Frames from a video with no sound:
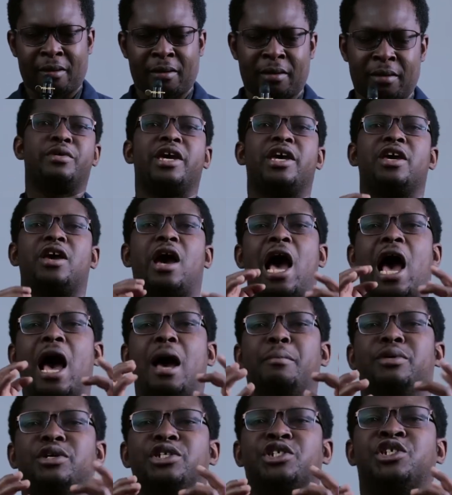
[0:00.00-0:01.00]
The way your
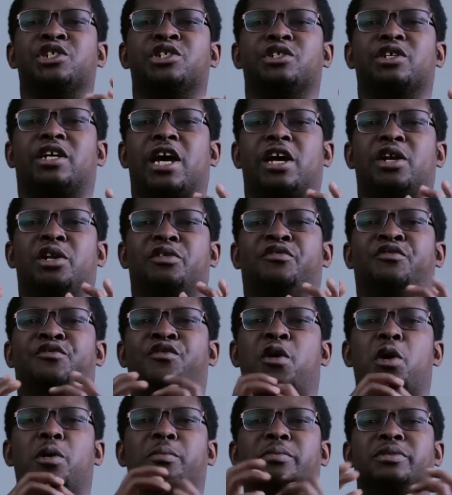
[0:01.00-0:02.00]
embouchure kind of
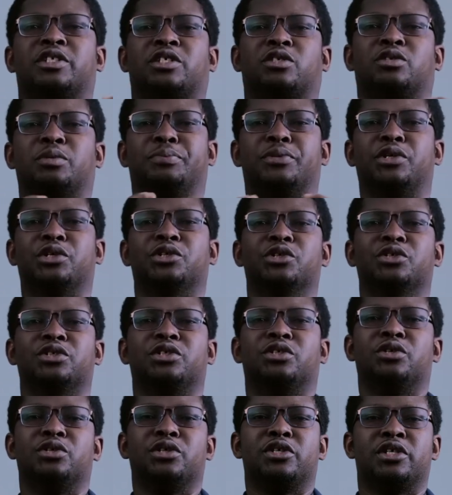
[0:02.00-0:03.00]
forms to
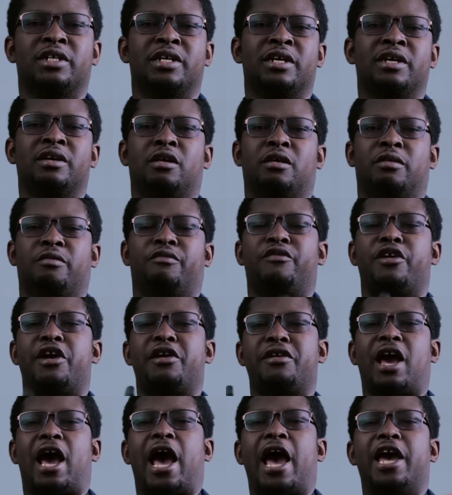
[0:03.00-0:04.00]
produce those
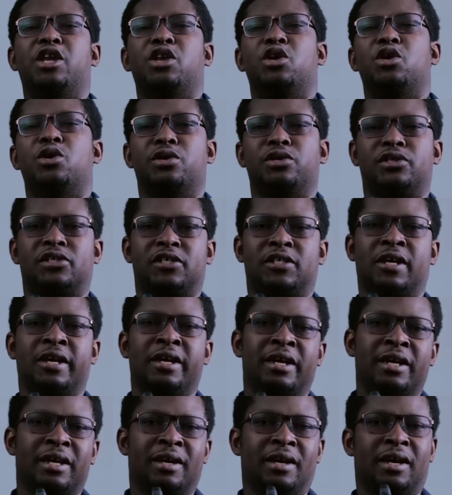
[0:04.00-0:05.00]
very high notes
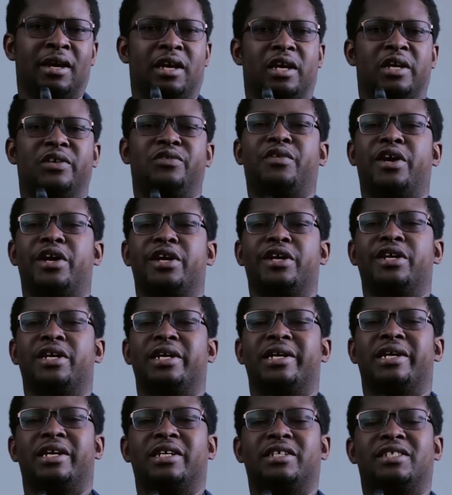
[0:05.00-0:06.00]
is
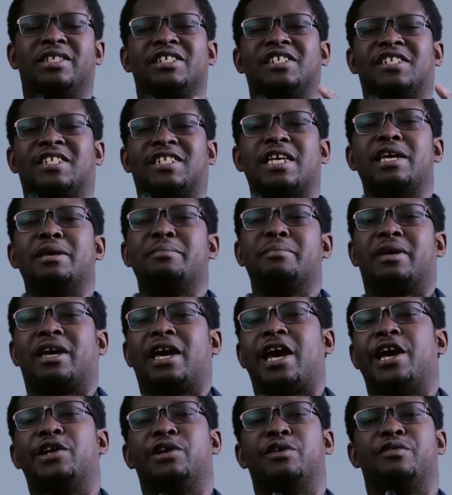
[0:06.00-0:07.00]
very is the same
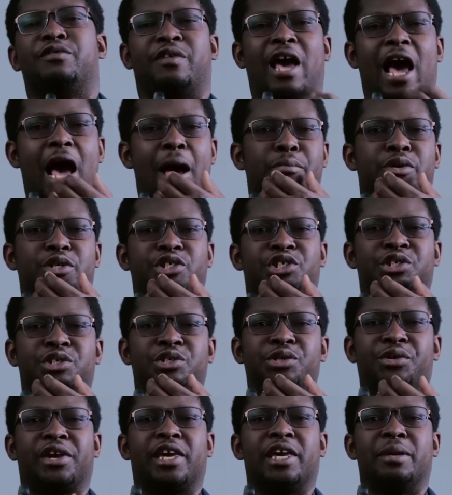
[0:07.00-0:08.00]
kind of embouchure
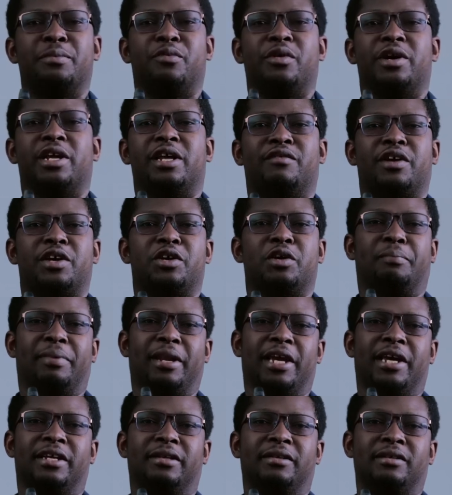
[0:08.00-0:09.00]
you keep whenever you're
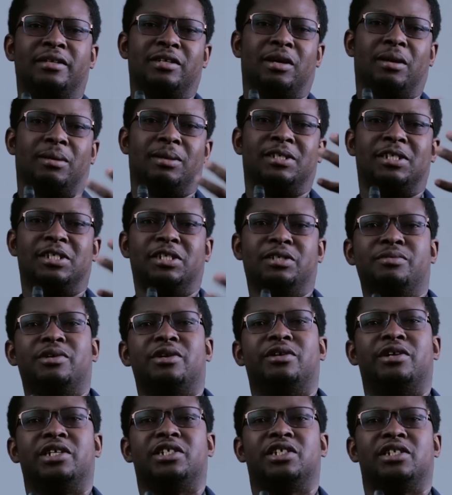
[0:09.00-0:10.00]
playing the
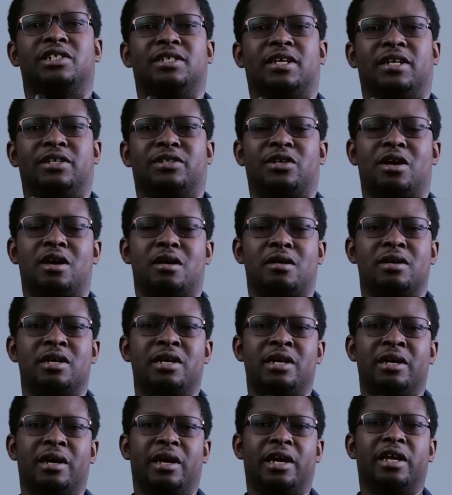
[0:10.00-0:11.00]
altissimo register. So
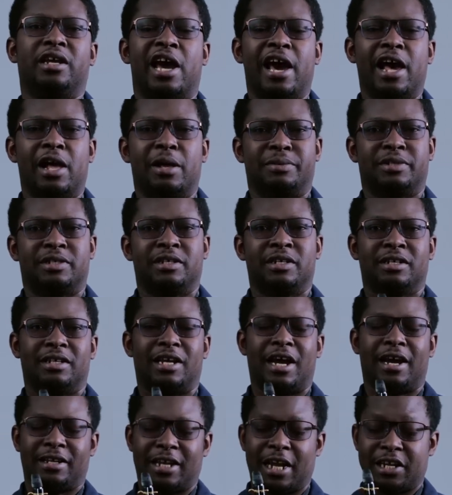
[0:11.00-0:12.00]
it helps.
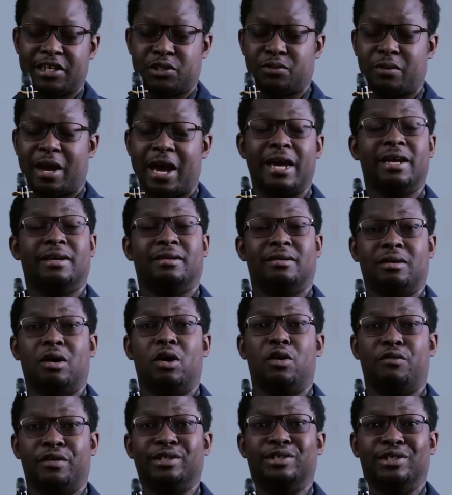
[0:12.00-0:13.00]
That that is why
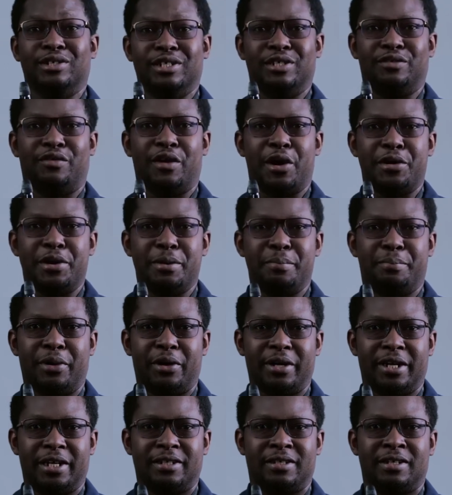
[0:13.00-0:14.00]
overtone is very
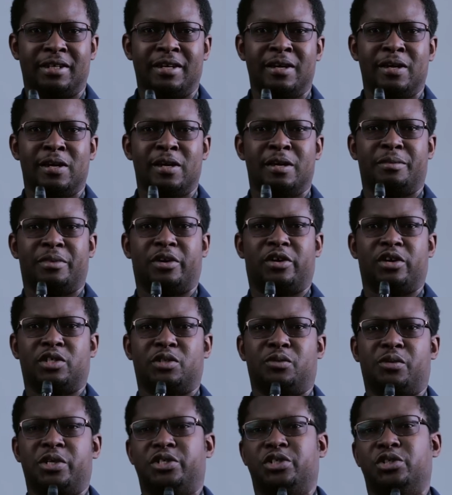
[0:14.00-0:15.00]
important
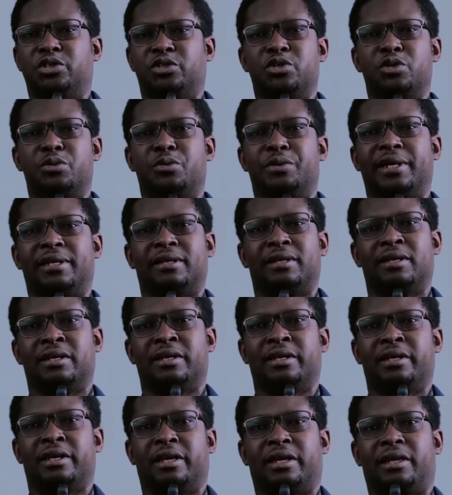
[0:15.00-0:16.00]
because once you do it,
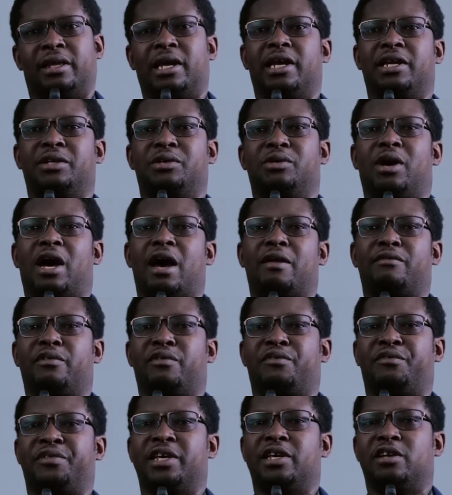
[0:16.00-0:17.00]
then you have
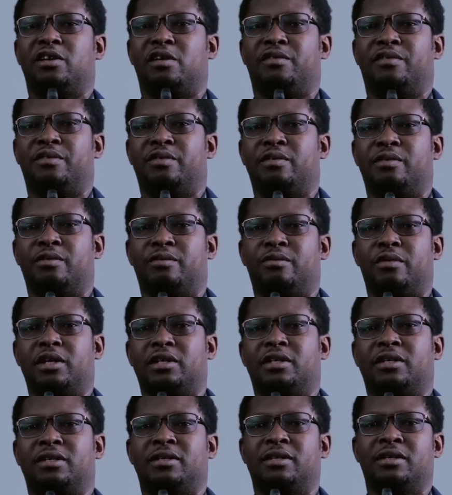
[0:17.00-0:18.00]
a feel of
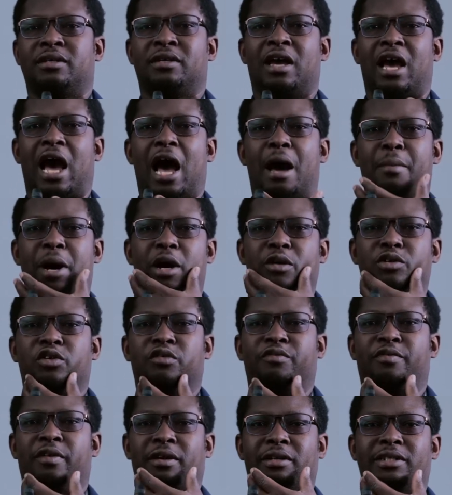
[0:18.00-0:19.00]
what amount
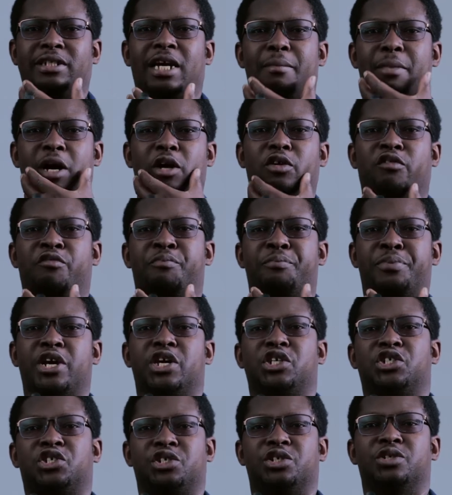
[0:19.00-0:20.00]
of the amount of
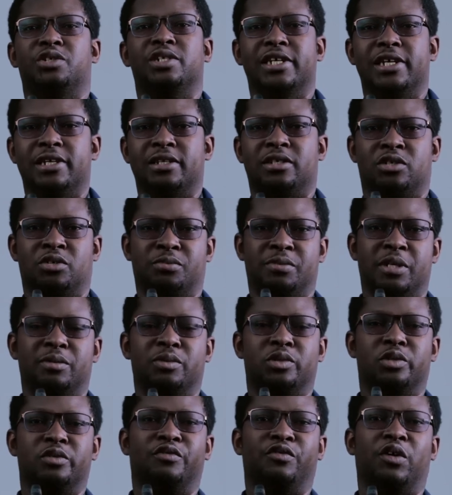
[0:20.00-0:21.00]
pressure you need to be
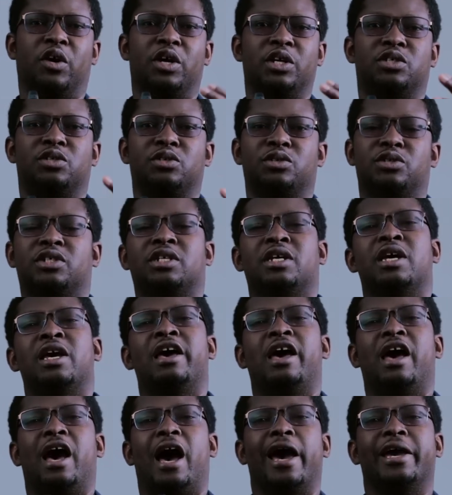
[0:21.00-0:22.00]
able to voice those
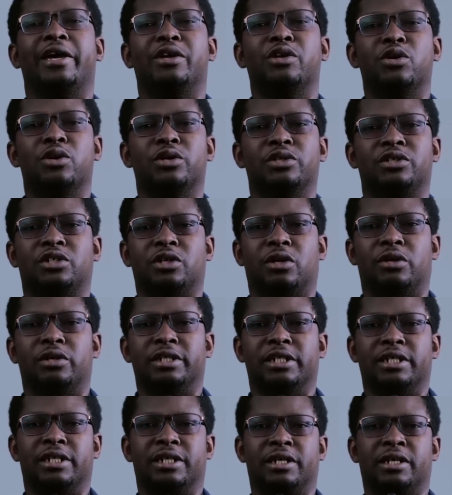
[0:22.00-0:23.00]
high notes
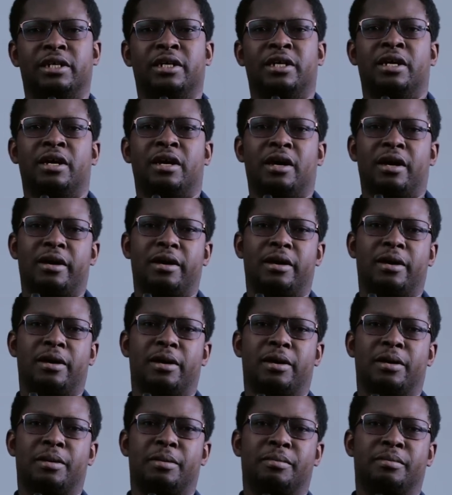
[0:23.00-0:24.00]
on the
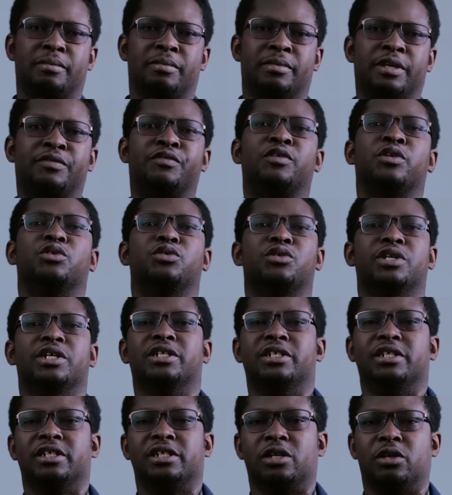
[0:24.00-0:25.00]
um, if you're
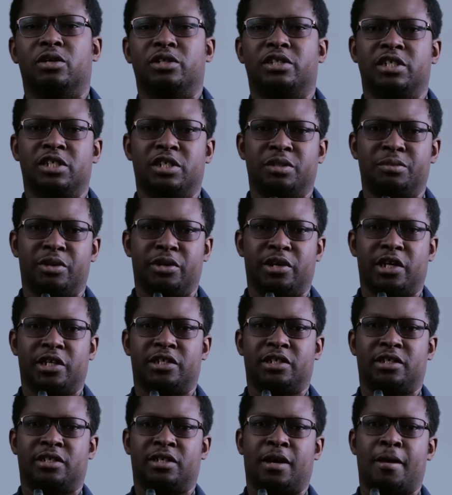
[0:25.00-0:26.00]
doing the altissimo
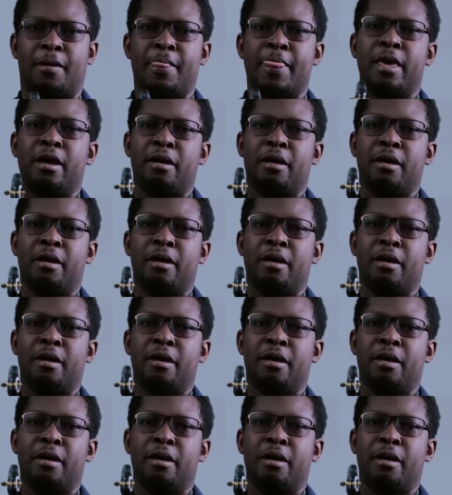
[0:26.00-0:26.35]
register.